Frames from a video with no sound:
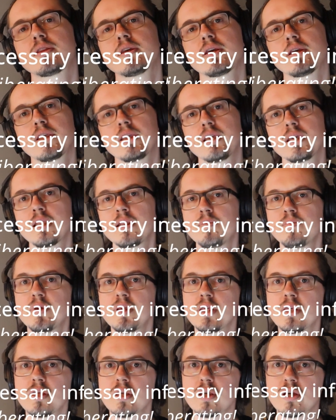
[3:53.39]
thinking and
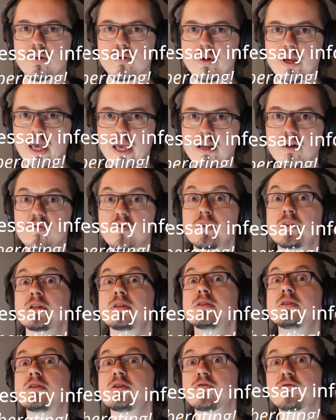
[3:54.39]
being creative in a
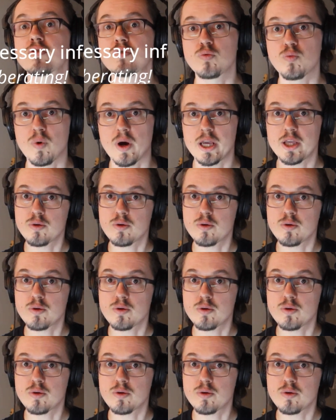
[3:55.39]
different way.